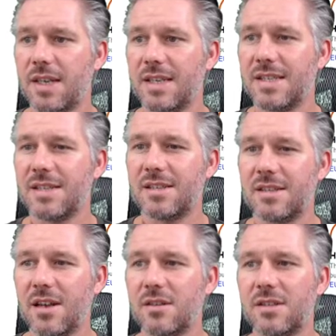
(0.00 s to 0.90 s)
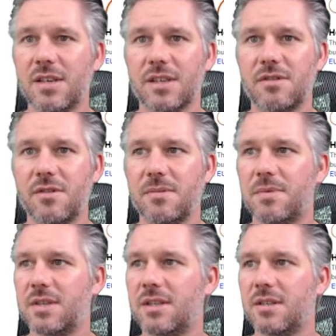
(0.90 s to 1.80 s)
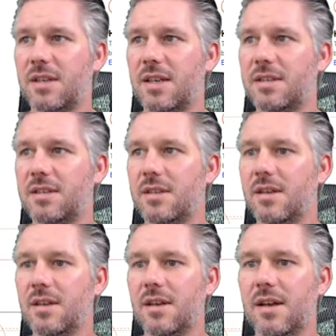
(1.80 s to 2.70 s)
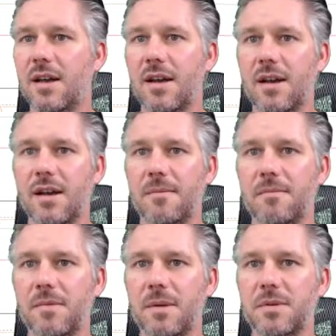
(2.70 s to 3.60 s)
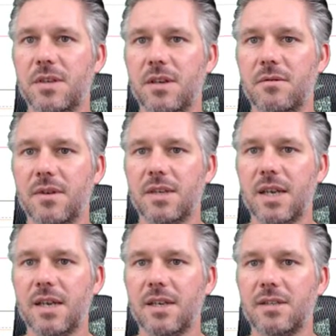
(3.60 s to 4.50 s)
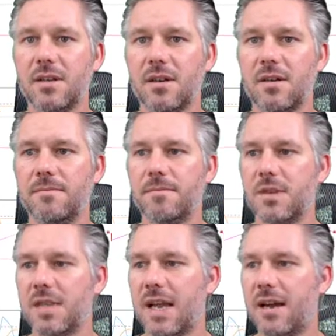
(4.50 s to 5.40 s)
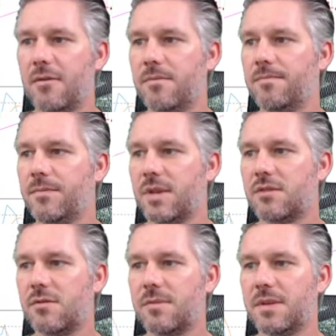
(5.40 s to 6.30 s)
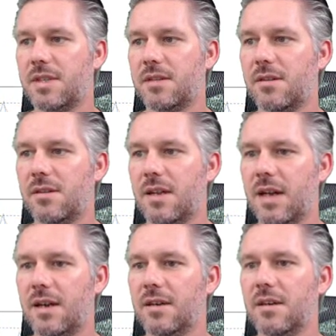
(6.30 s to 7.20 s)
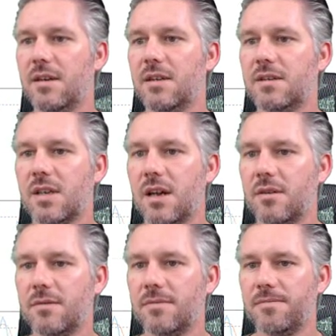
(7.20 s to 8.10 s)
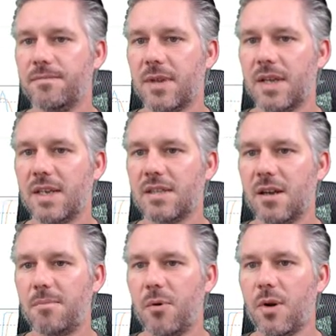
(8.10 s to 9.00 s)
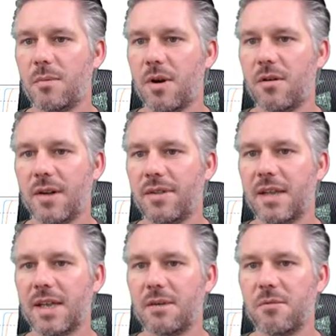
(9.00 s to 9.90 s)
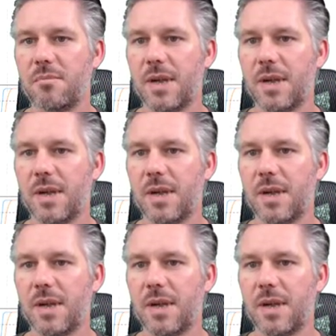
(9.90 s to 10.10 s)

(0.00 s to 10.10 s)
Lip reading: and it is in such an extreme position, this. Let me show you on a daily chart just how extreme this is. Look at that. So it is at a point where I think it